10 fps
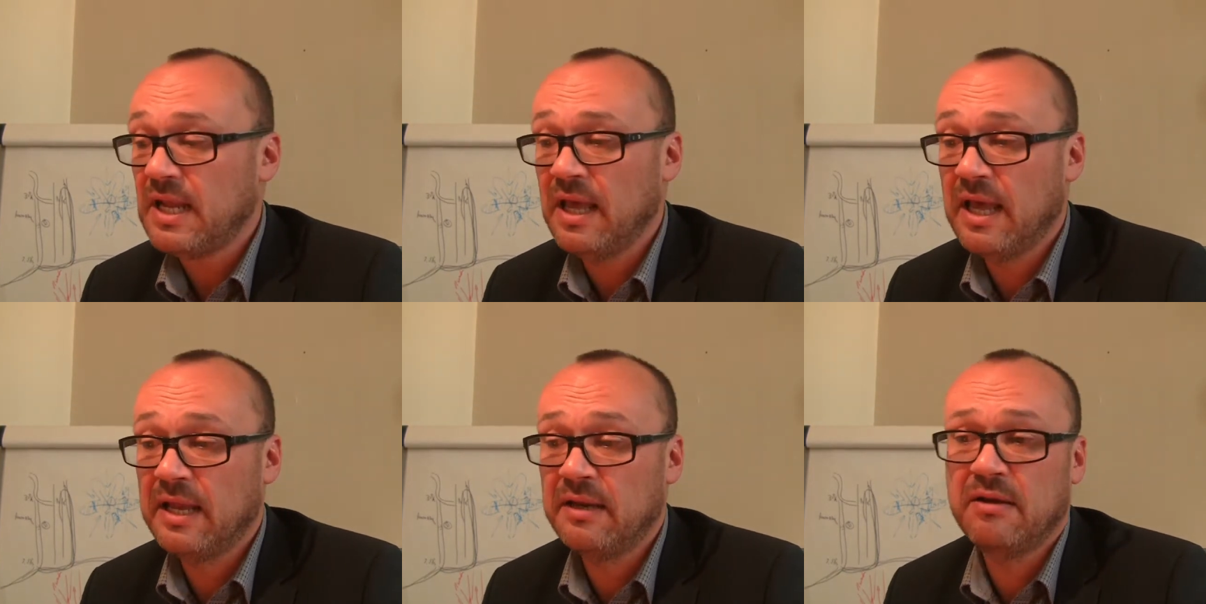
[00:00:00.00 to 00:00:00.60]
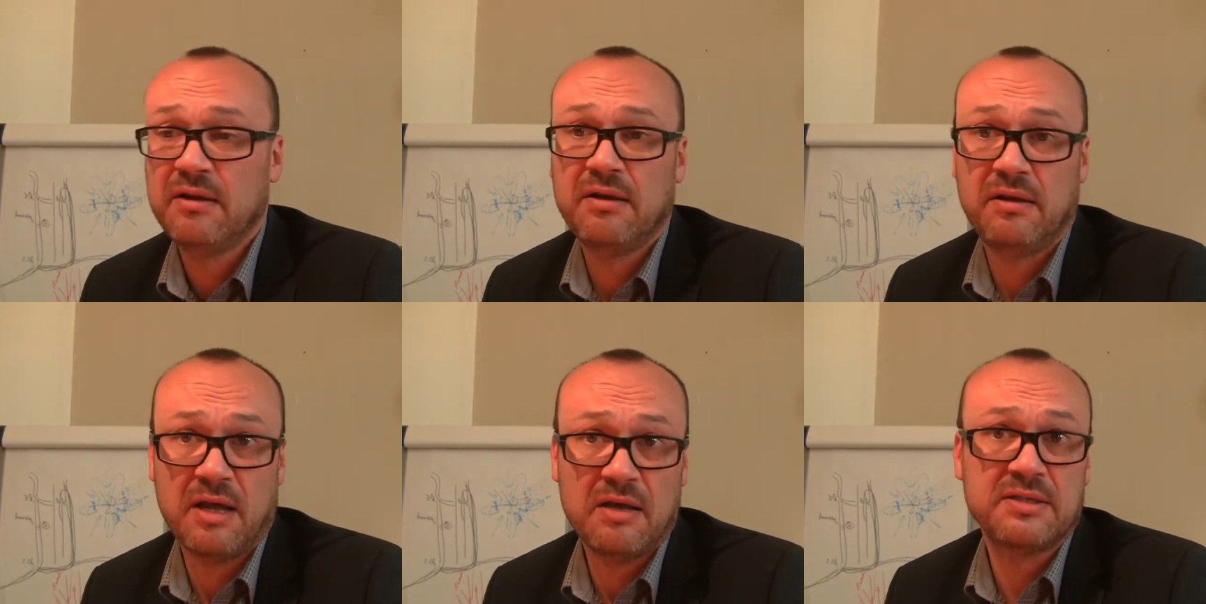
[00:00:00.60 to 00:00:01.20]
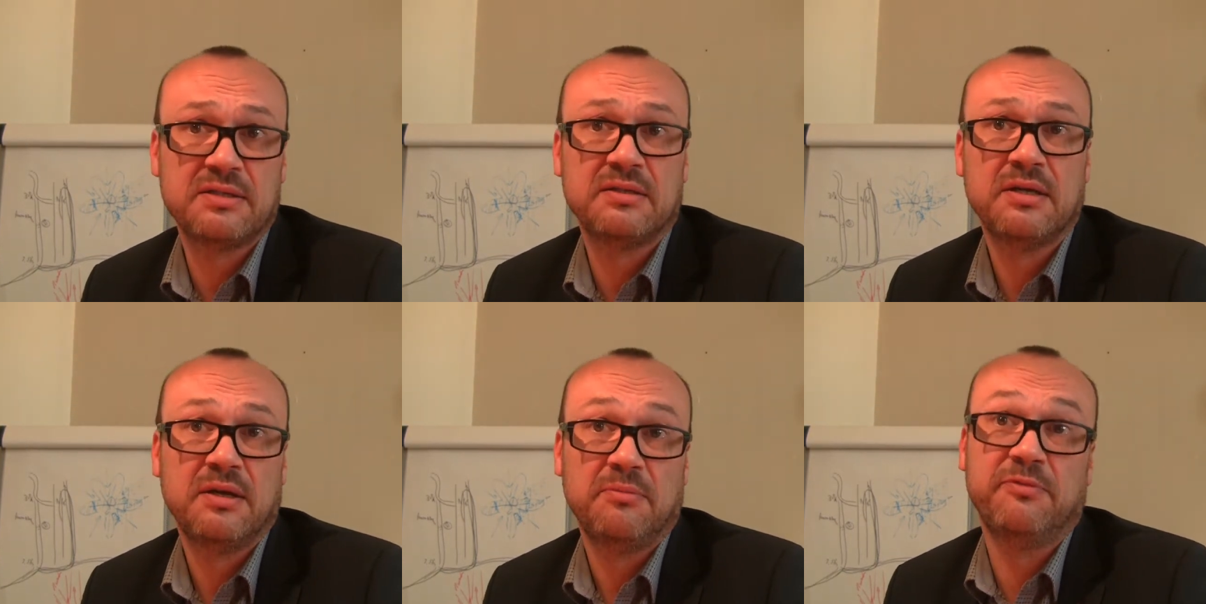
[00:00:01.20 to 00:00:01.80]
And last,
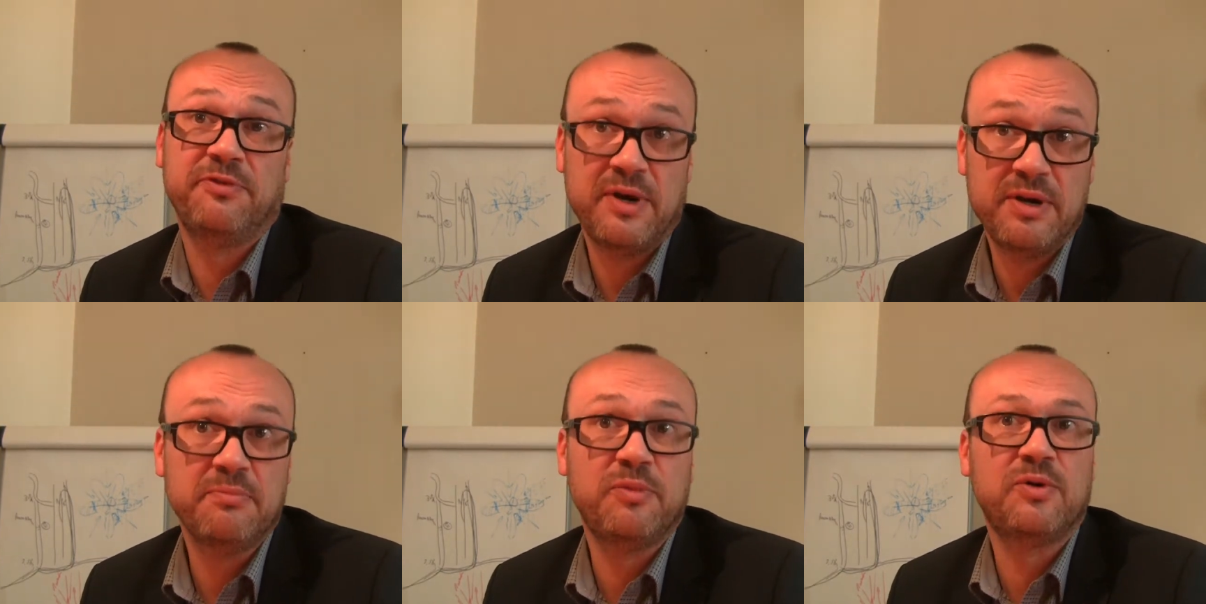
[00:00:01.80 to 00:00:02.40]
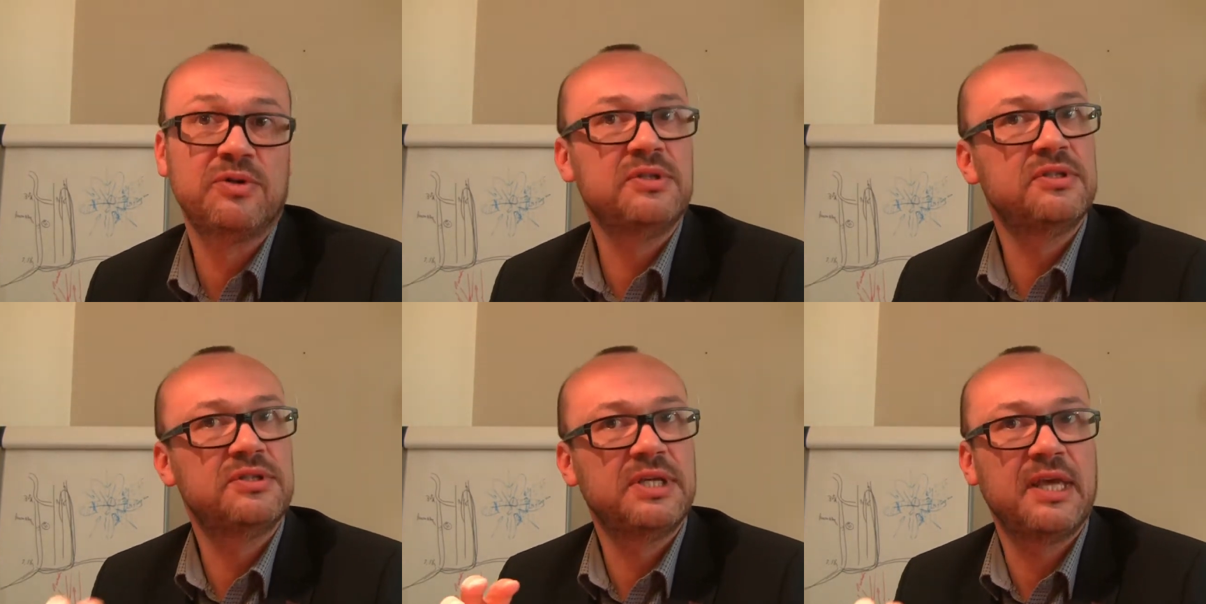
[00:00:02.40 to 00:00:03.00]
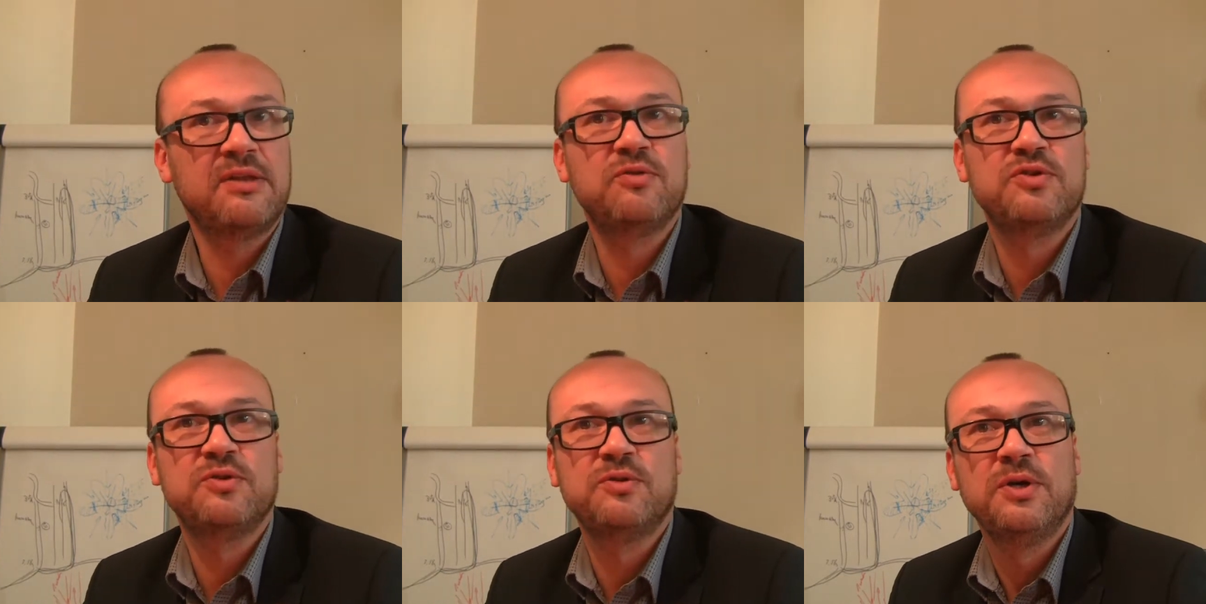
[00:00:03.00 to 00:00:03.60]
very important to get
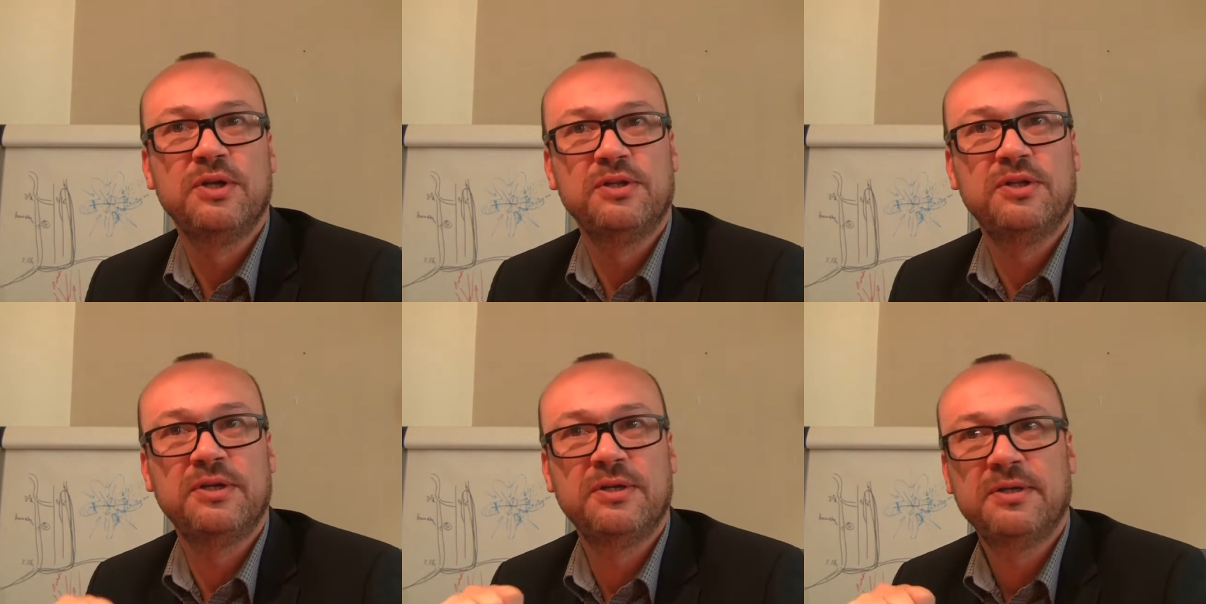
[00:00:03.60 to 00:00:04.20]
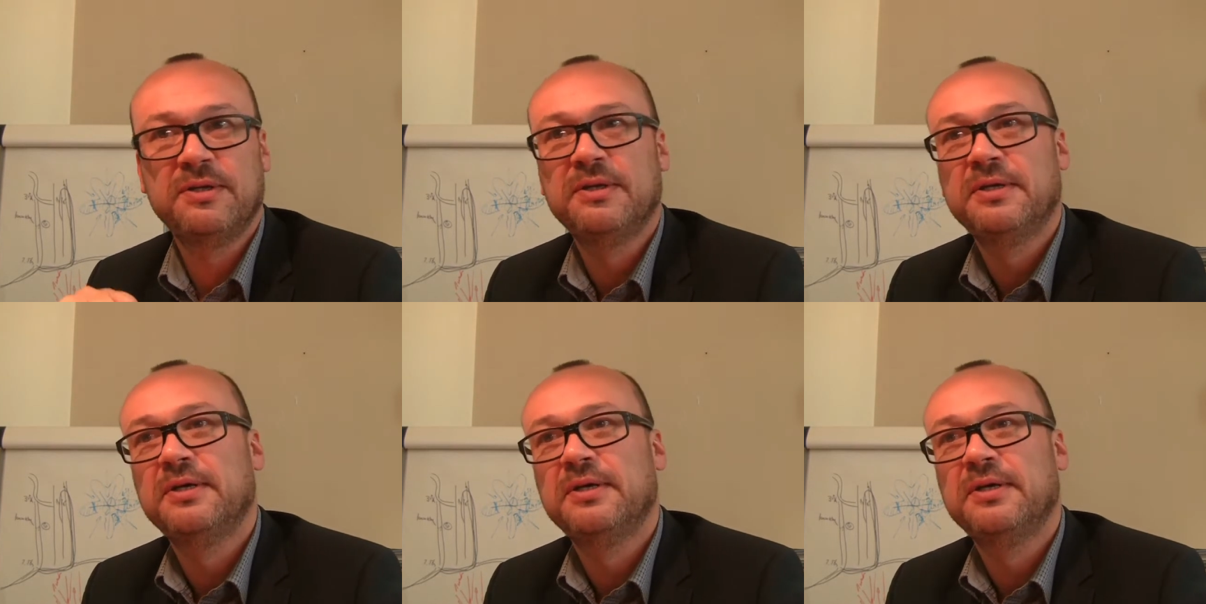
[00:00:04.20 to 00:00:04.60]
also the